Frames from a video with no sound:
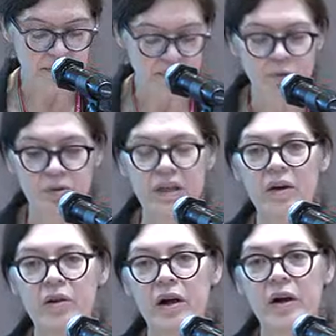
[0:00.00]
a bit more
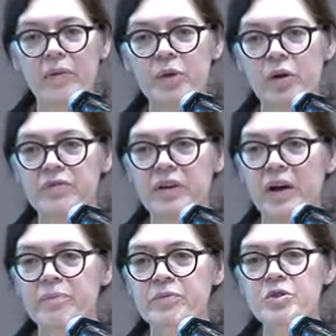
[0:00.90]
now of
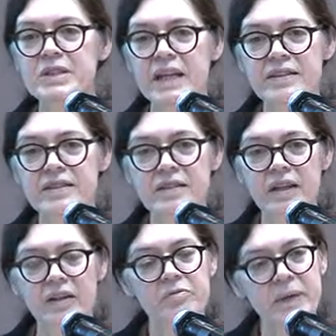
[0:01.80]
today's
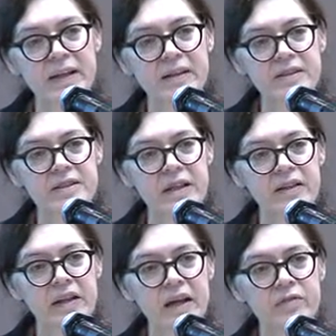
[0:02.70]
kind of panels,
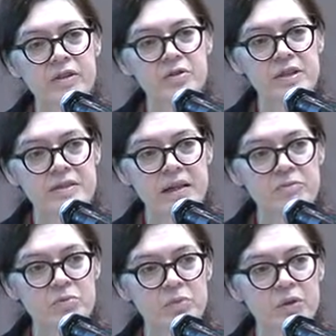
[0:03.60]
and I will do the same
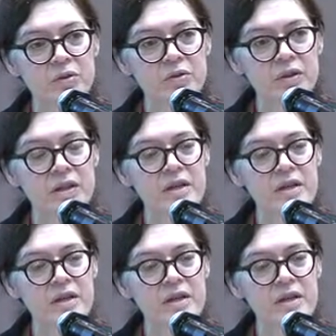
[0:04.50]
tomorrow.